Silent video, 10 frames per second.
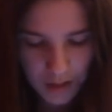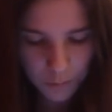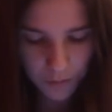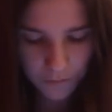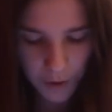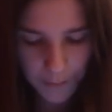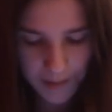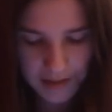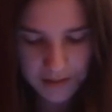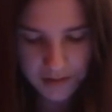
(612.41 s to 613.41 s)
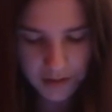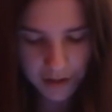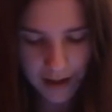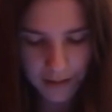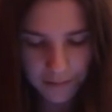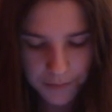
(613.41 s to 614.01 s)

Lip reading: what phobias do you have?